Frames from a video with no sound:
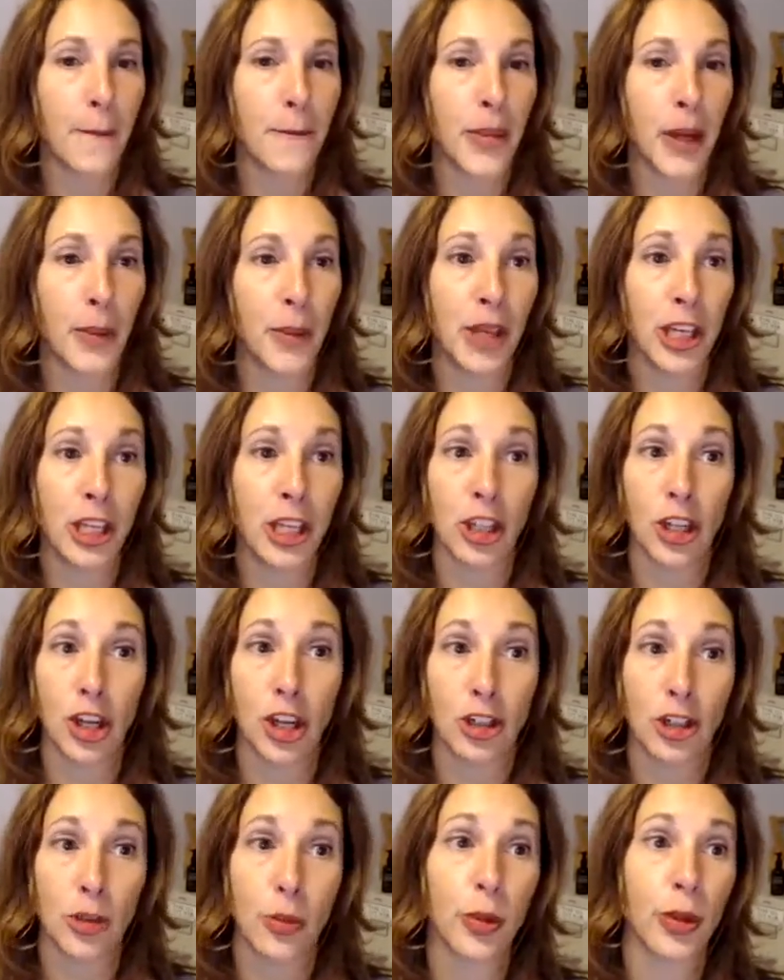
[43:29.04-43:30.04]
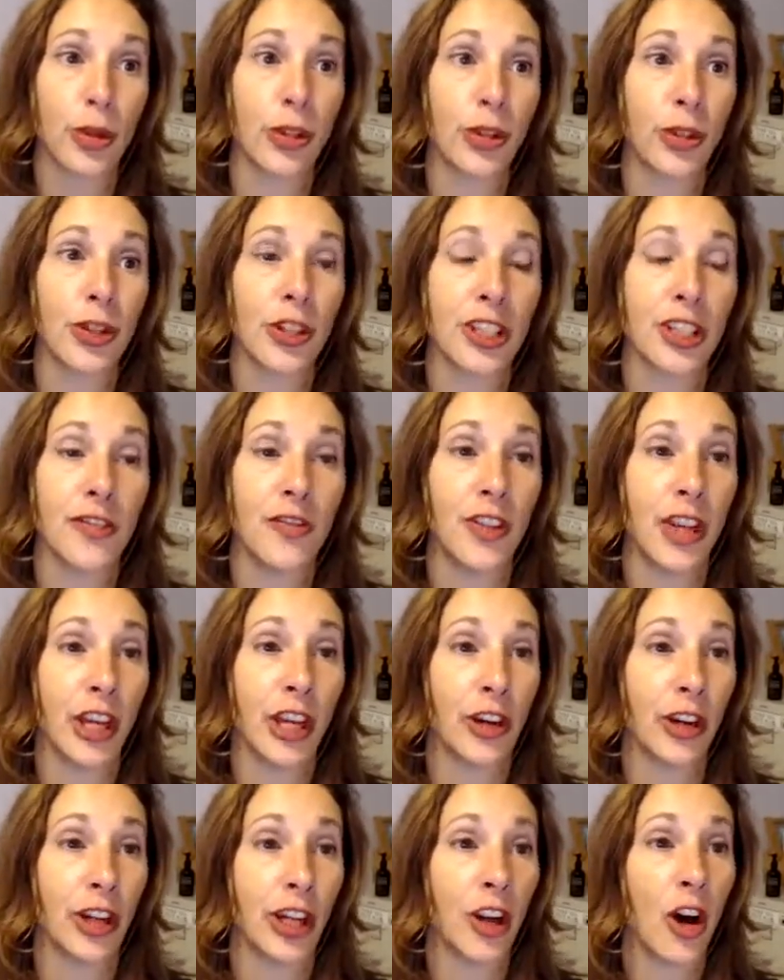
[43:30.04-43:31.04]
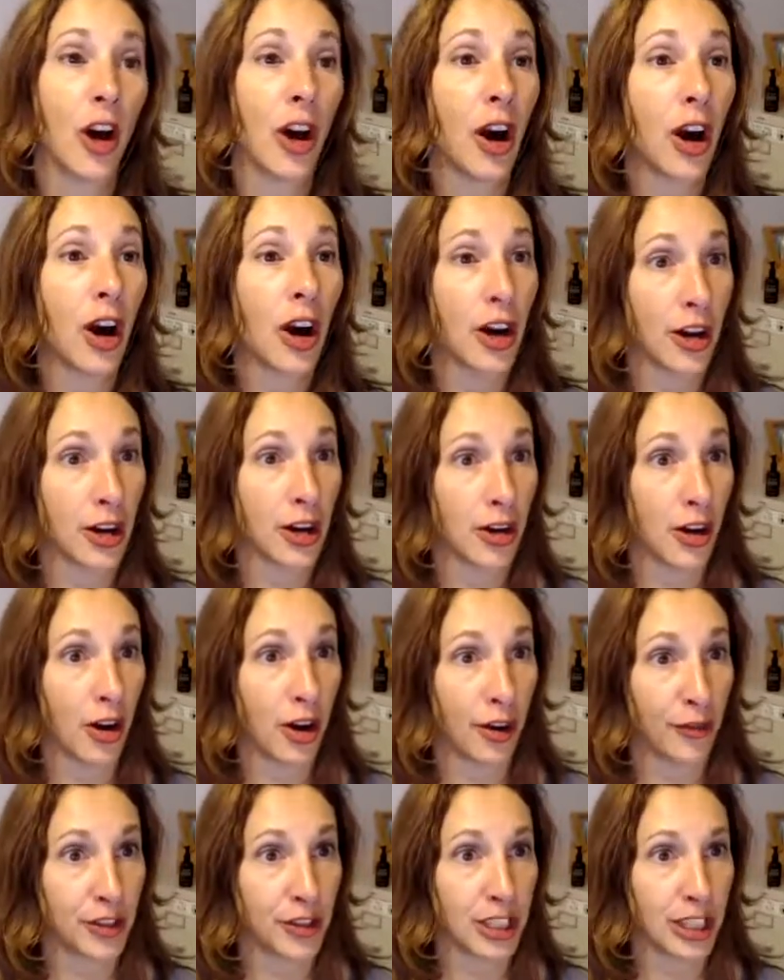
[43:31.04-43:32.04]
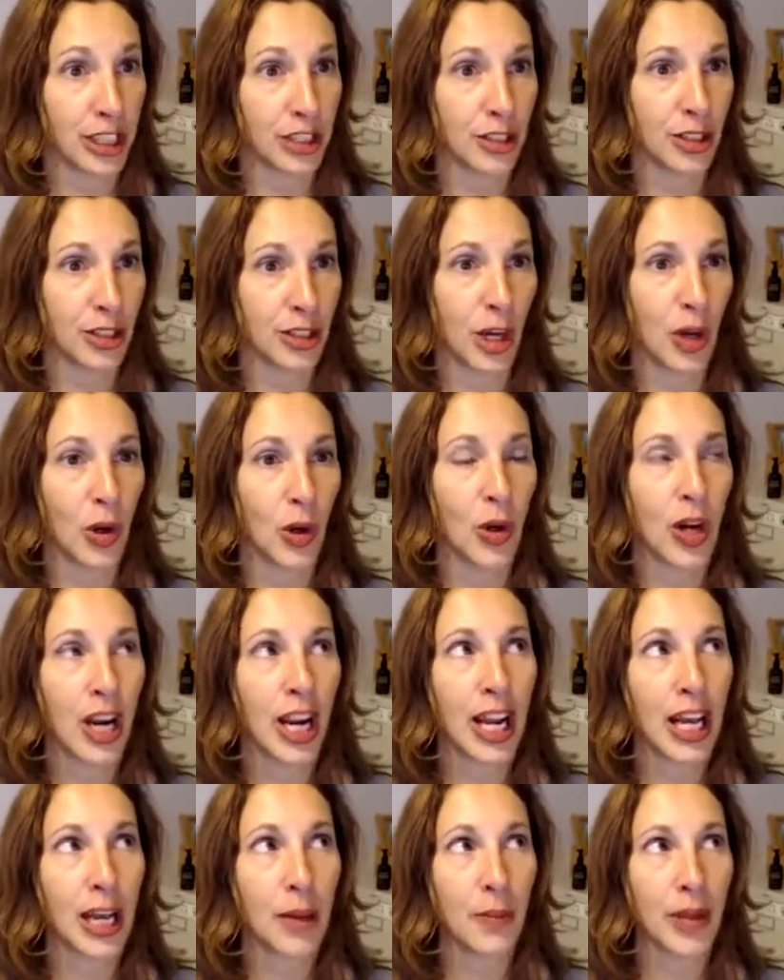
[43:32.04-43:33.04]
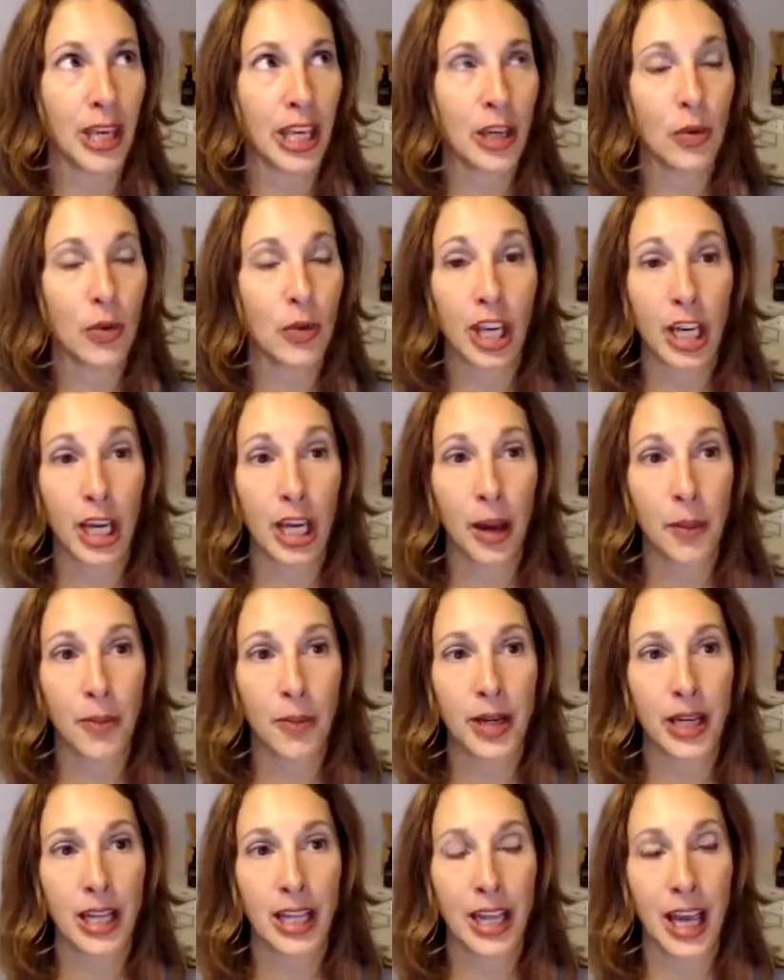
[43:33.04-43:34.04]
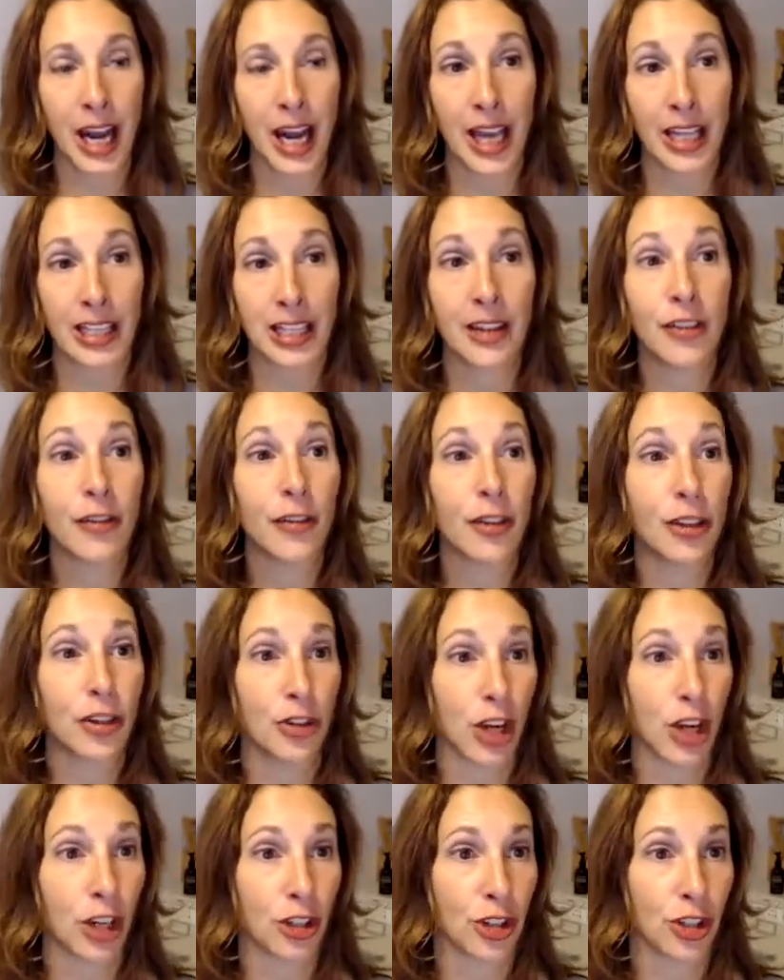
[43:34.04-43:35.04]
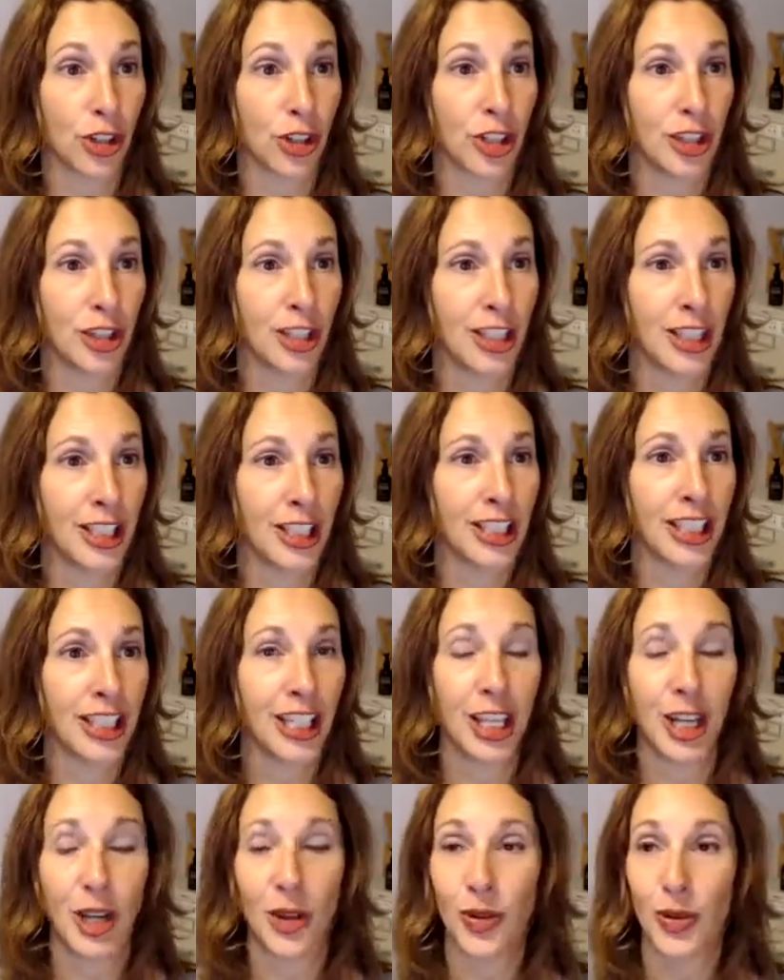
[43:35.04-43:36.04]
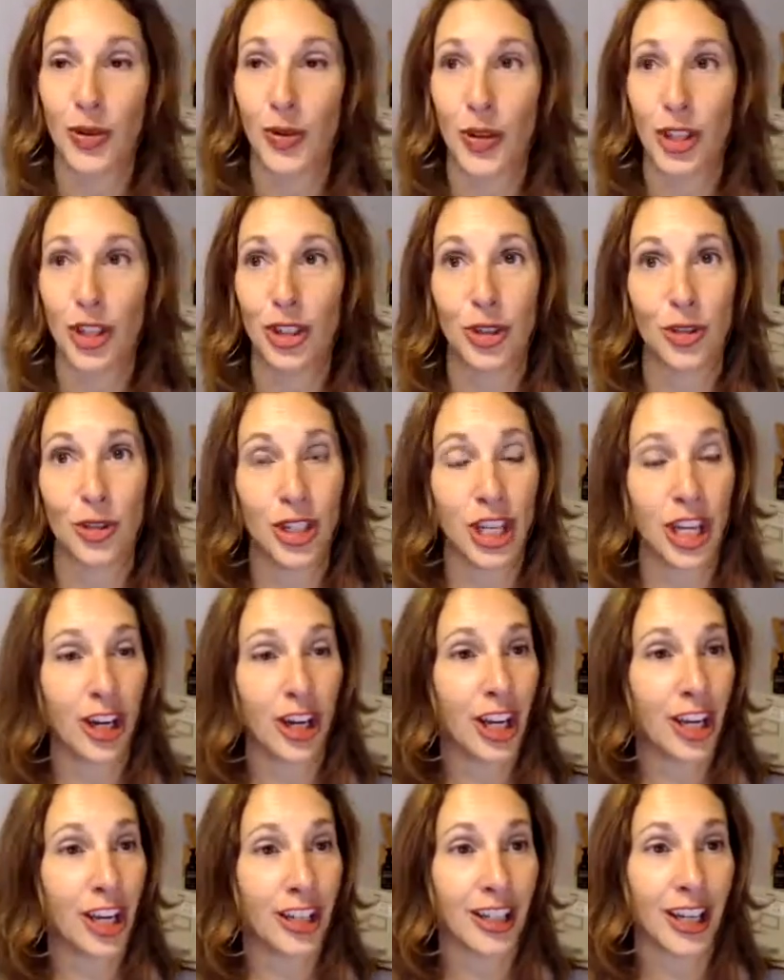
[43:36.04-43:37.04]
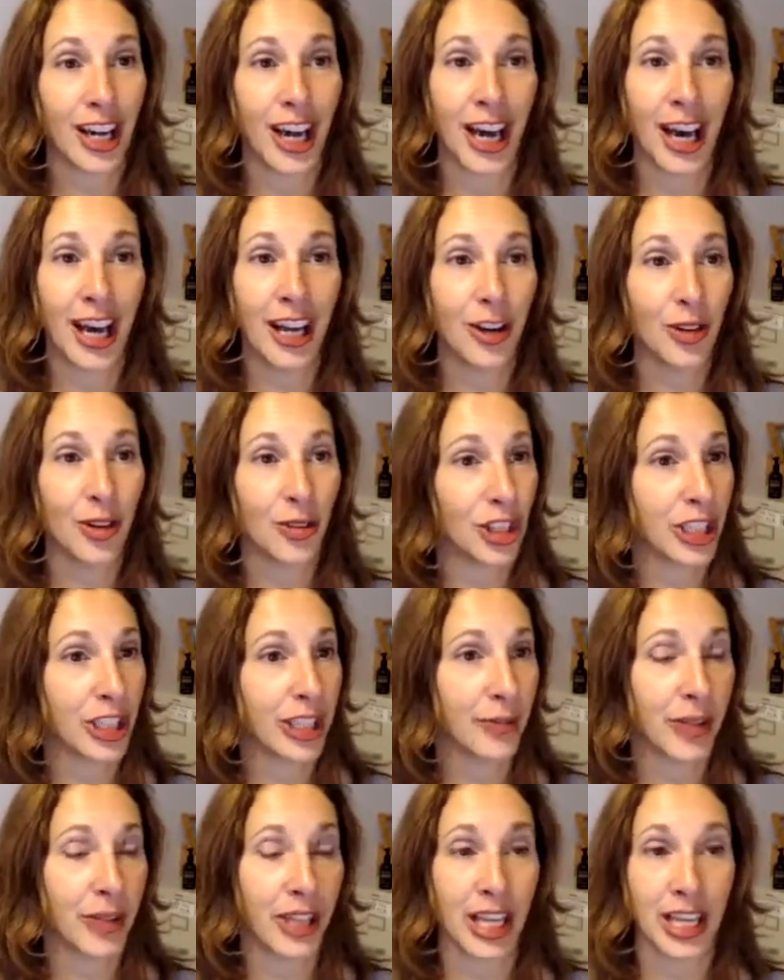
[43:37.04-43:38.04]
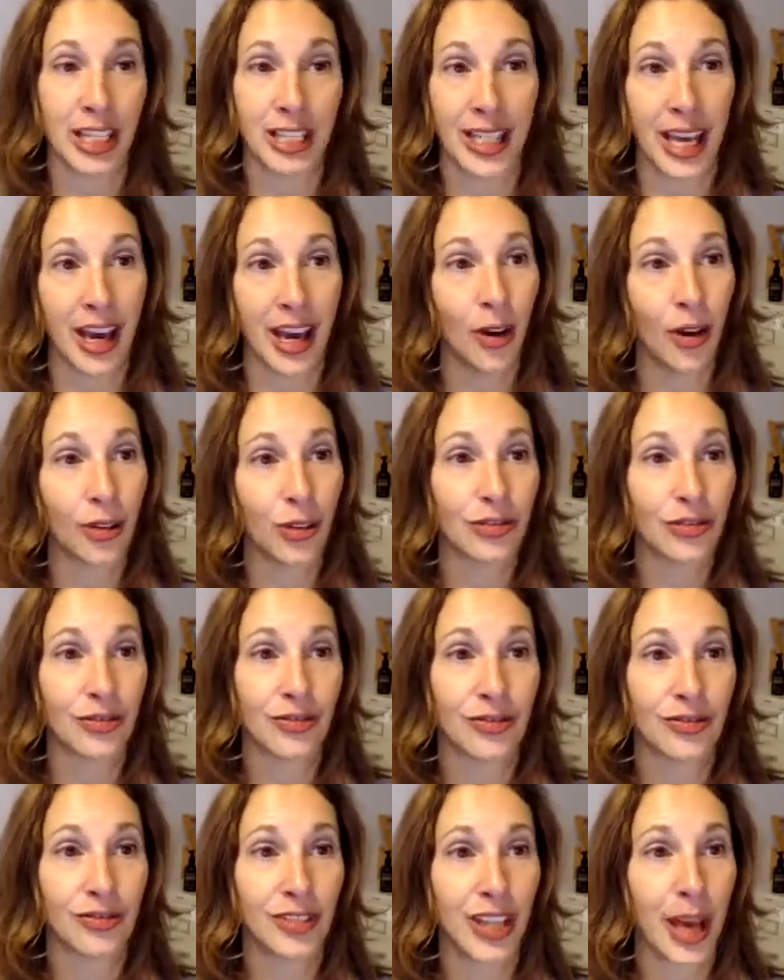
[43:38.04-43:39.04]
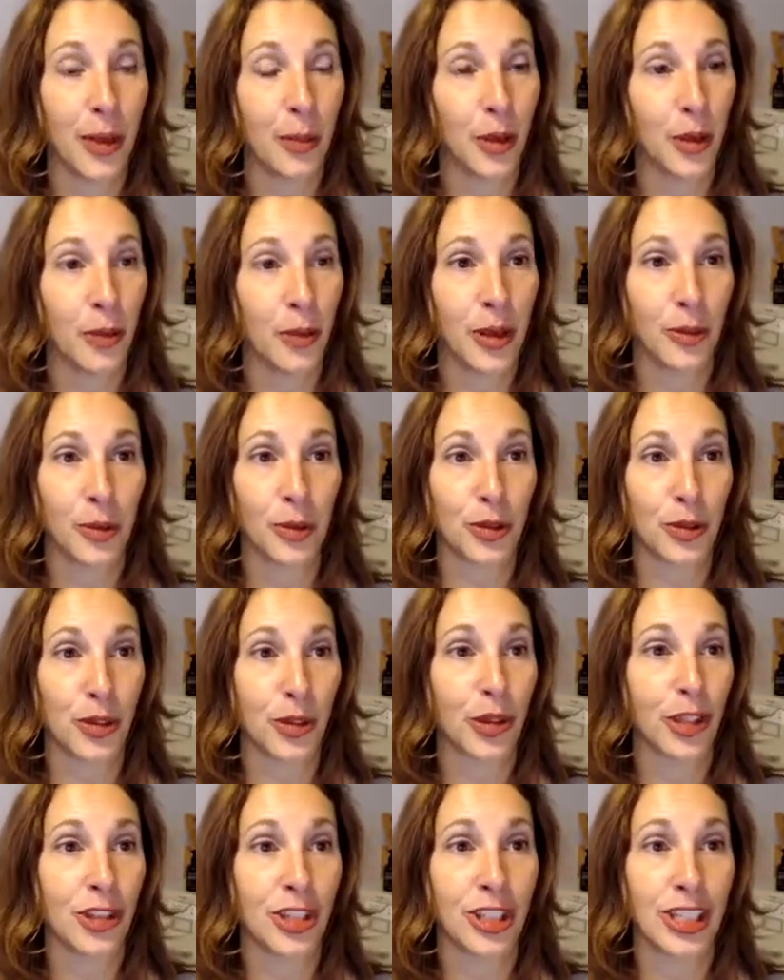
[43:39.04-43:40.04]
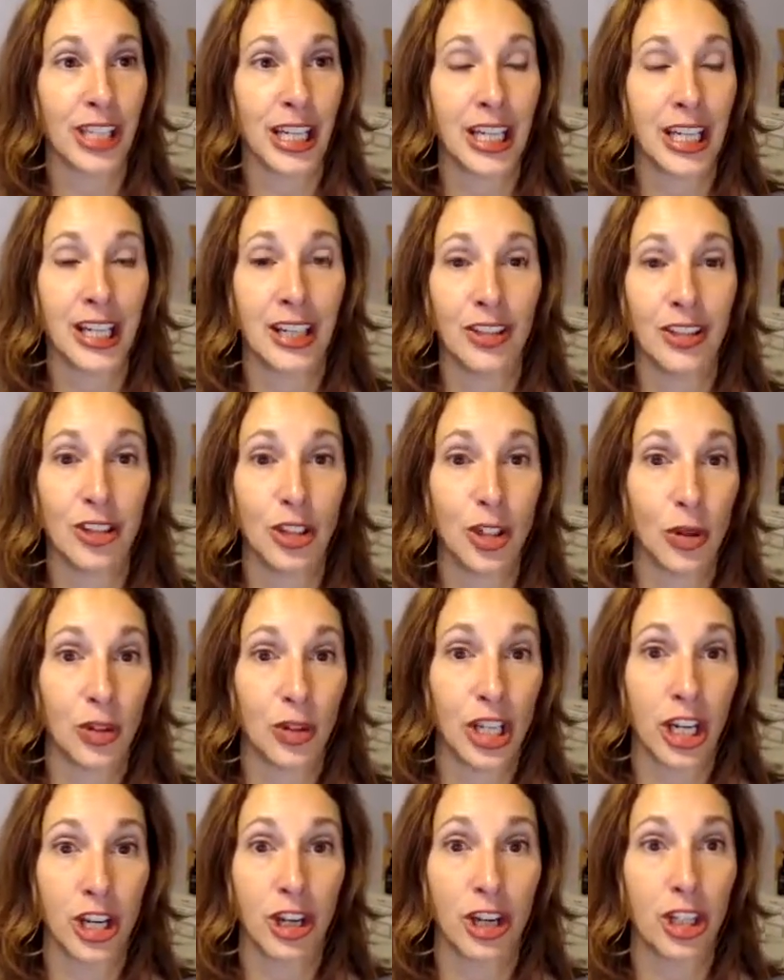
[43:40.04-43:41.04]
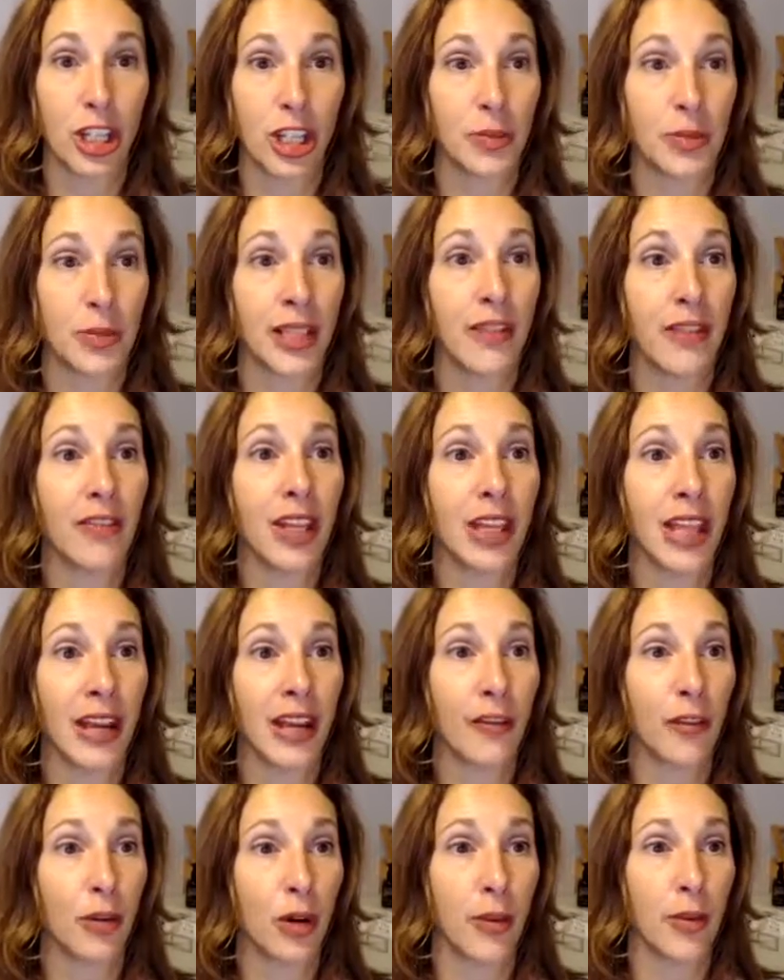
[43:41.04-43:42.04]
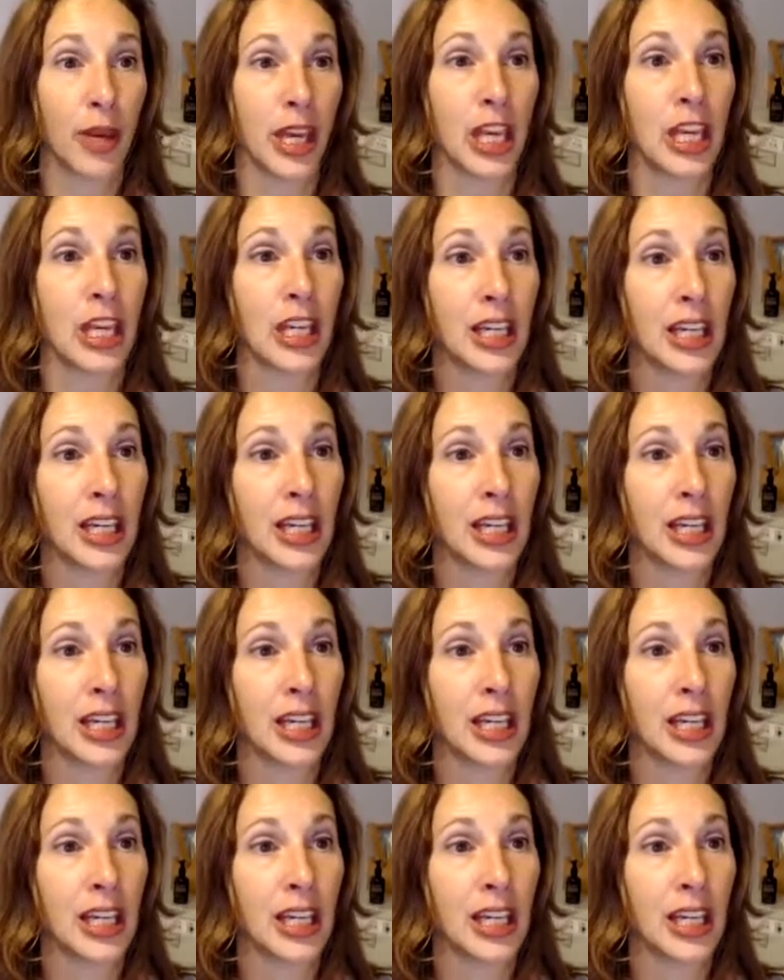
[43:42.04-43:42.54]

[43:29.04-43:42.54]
But being an entrepreneur is very hard often. So being with a company that has infrastructure, with doTERRA, I don't ship things out. I put people's orders in, and doTERRA ships everything for me.